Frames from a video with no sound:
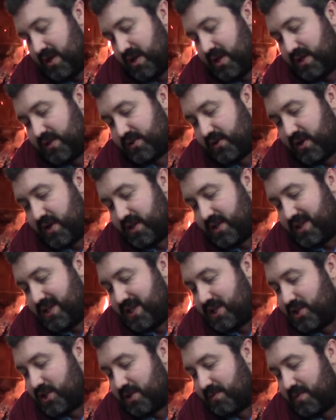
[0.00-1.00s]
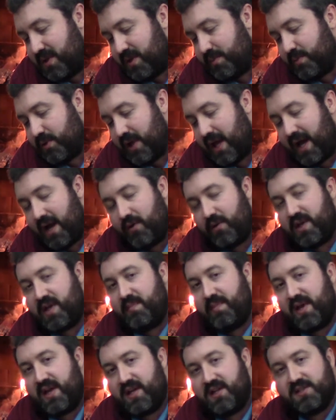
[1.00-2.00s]
He started teaching people how he
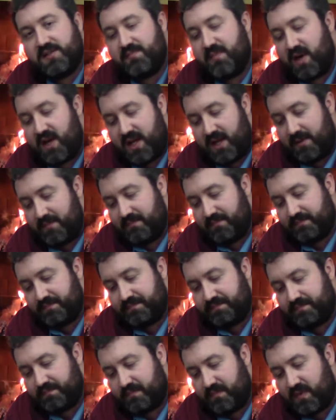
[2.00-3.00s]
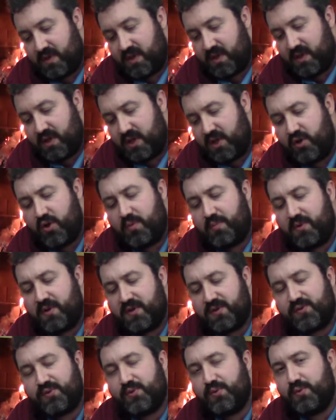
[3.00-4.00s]
made his money. He opened a
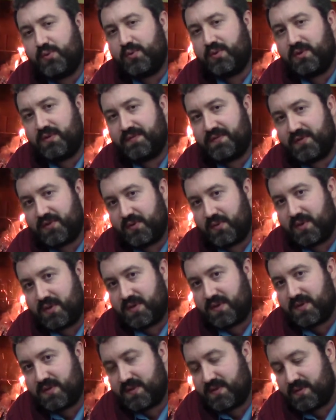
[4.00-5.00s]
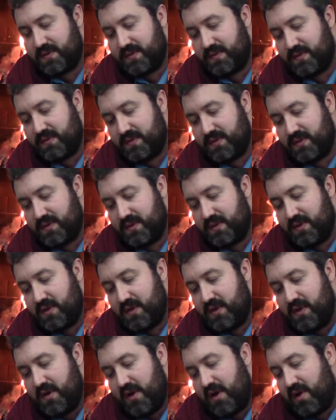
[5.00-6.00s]
school of sorts.
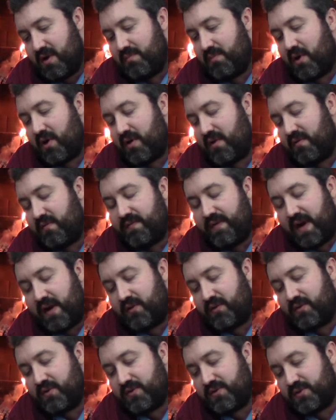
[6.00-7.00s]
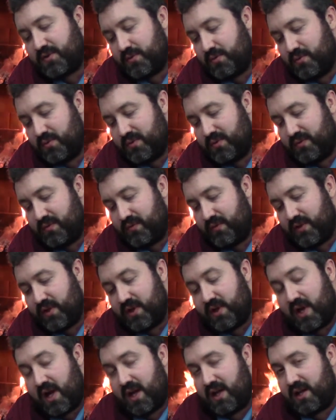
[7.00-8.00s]
Martin Fowler's School for
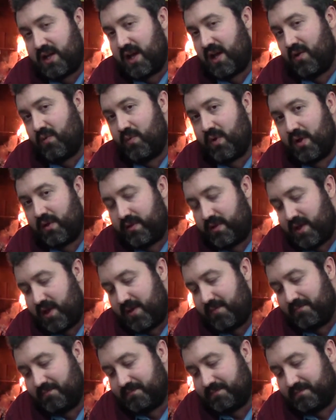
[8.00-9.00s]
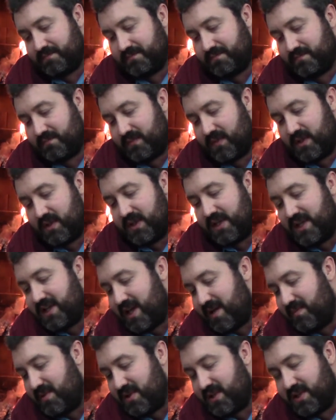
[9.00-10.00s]
the Not Yet Wealthy. He
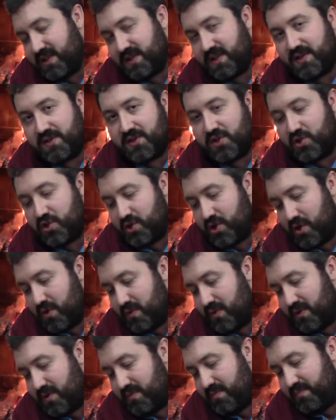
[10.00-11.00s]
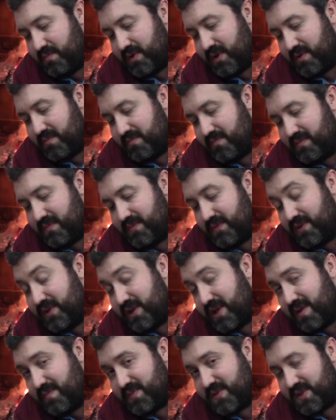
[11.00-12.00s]
named it this as a joke, but the
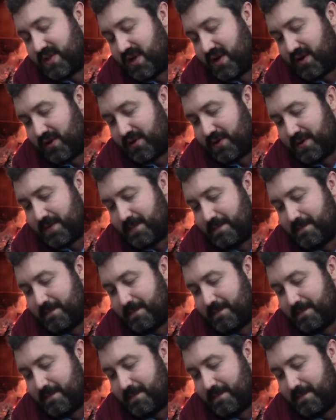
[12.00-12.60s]
name stuck.